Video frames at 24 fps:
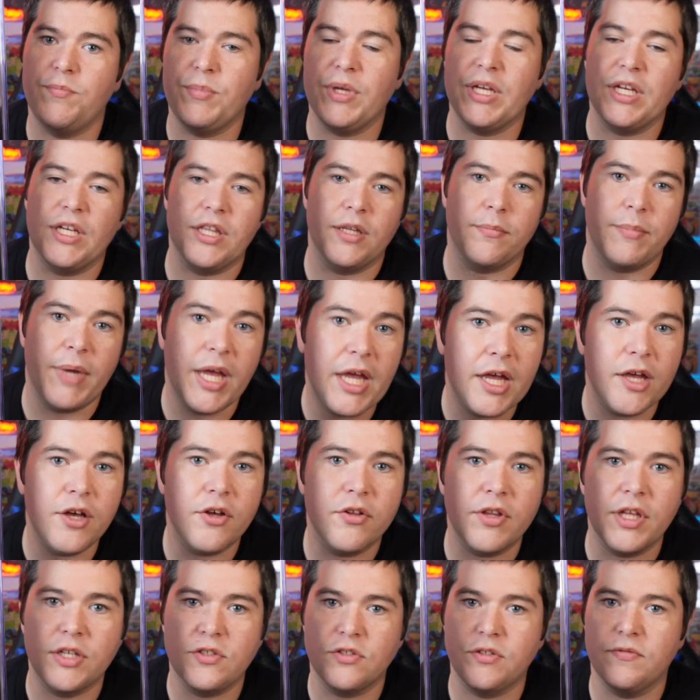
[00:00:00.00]
being in the mail,
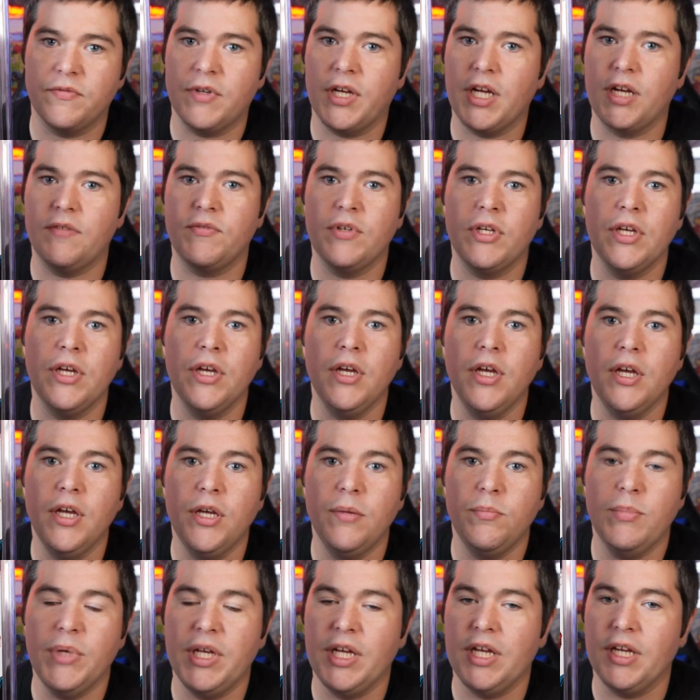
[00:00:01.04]
they survived
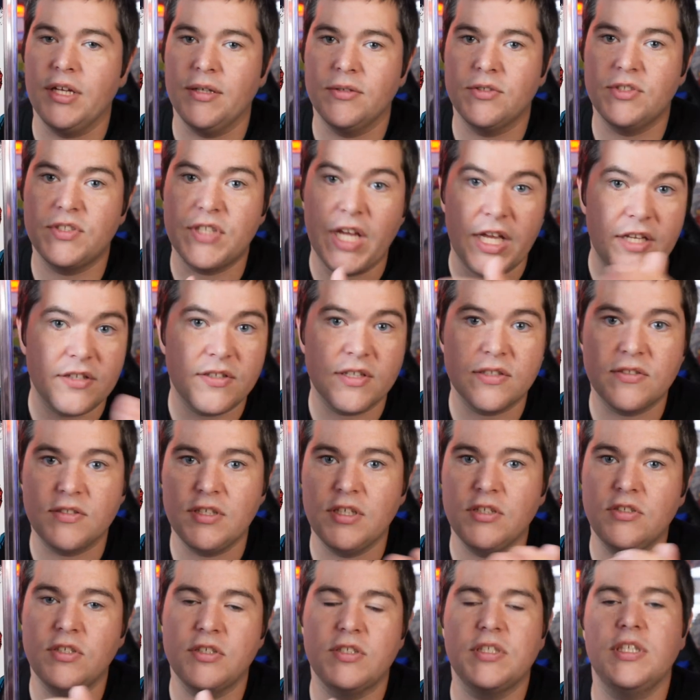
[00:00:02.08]
being sent to
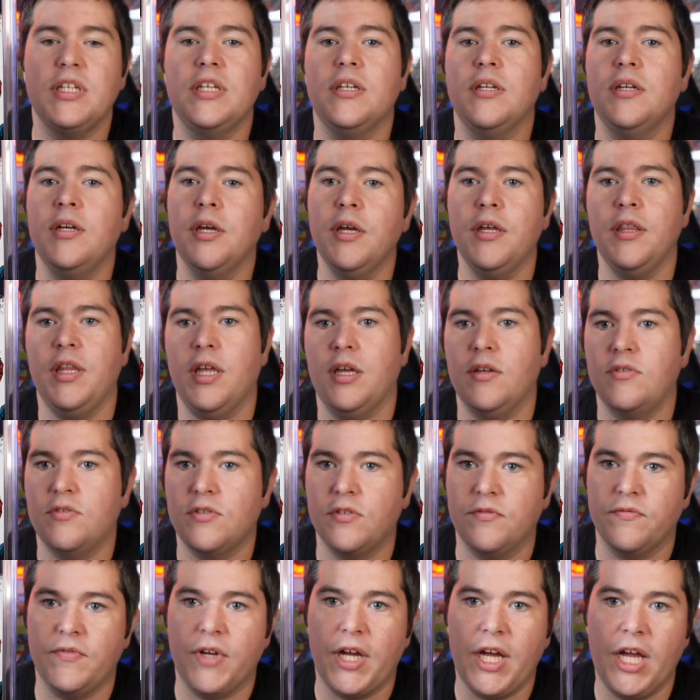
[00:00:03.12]
CGC, they
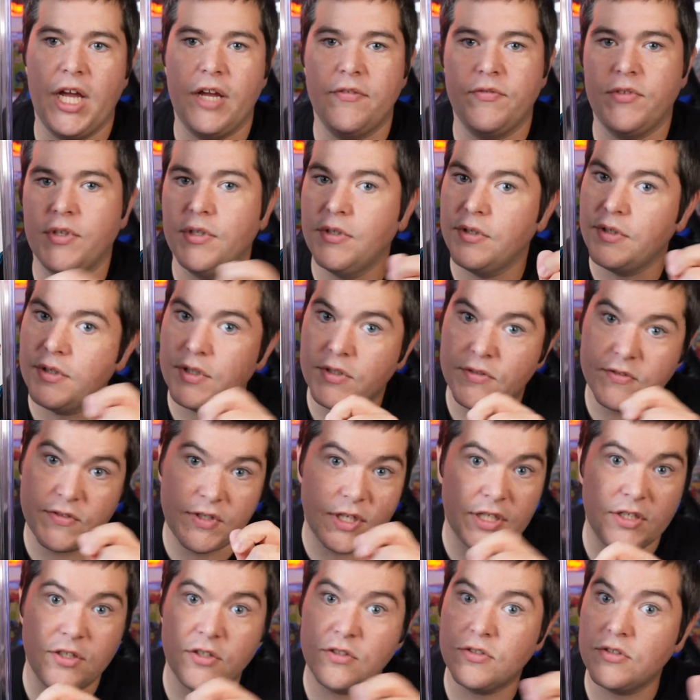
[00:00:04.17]
survived
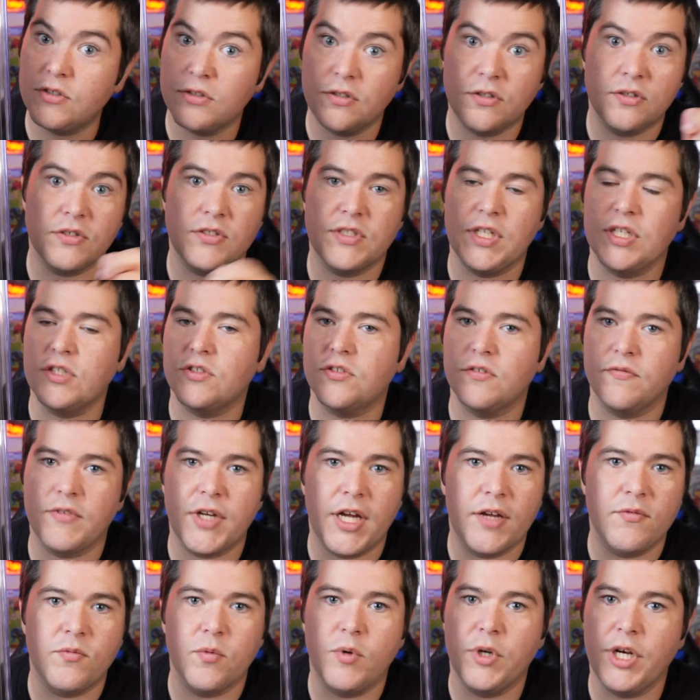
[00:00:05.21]
signatures, they
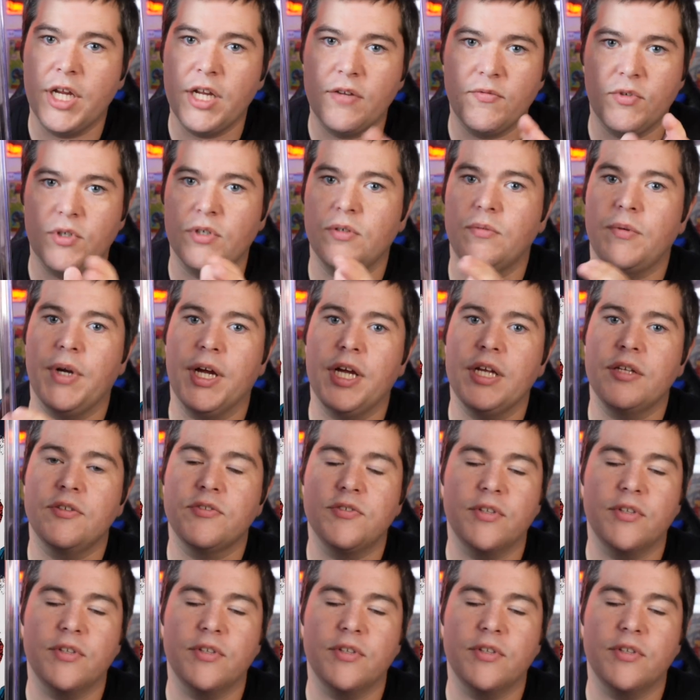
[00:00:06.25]
survived whatever, right?